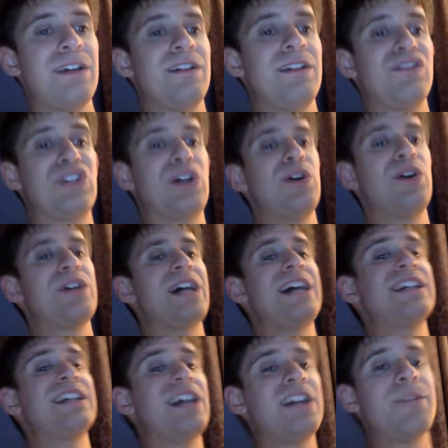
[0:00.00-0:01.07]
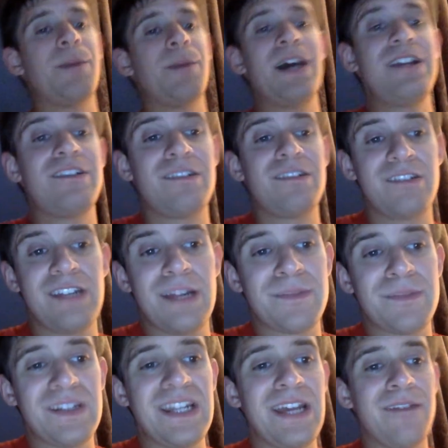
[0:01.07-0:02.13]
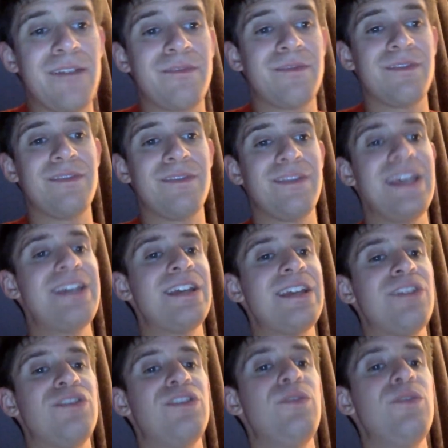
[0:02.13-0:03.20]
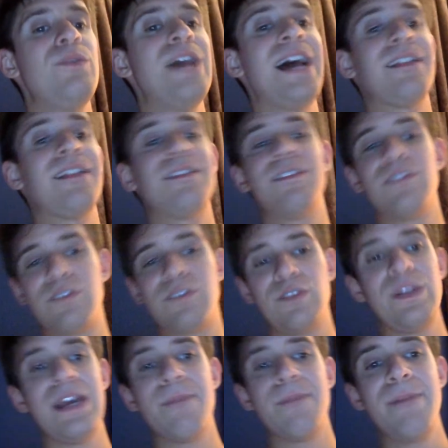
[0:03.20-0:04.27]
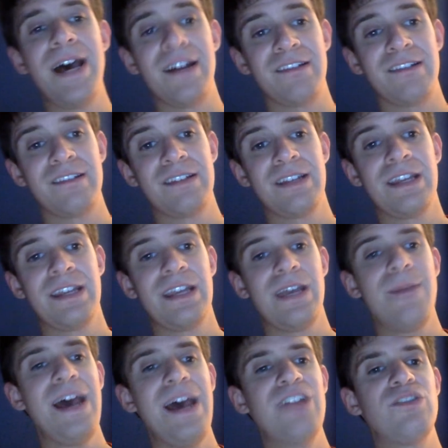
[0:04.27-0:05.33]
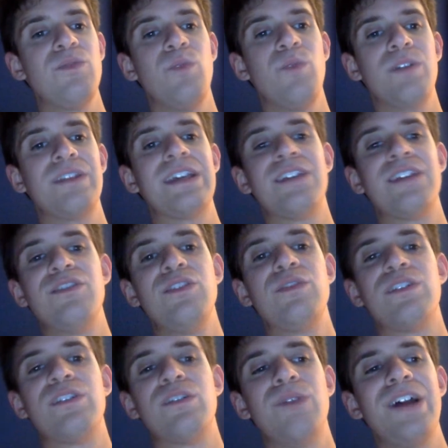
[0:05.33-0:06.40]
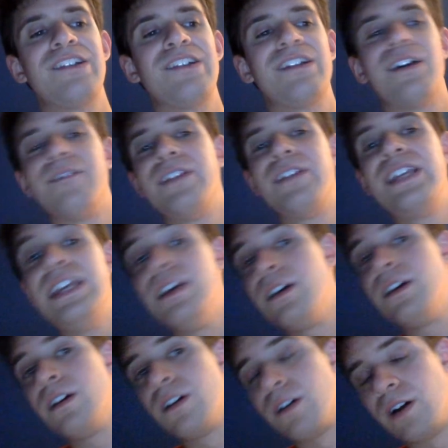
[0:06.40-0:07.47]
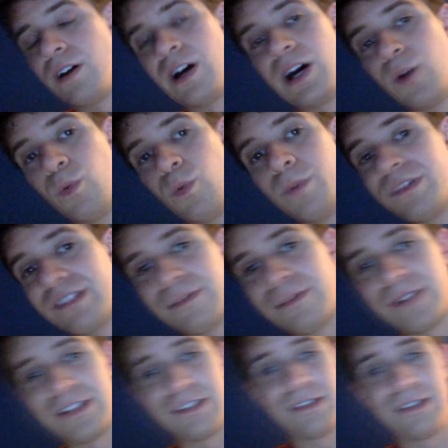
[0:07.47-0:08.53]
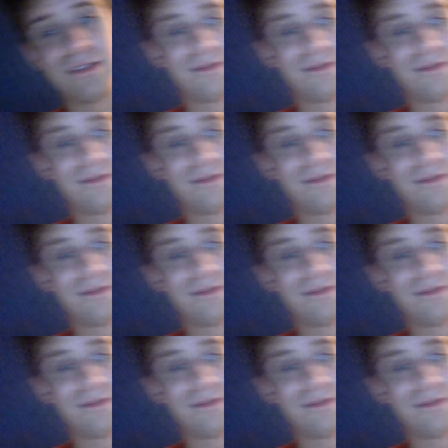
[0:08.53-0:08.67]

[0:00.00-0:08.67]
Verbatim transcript: Dakota Kai got on the mic. She ended up saying that if they can do that to their best, imagine what they can do to the rest of the uh, women's division.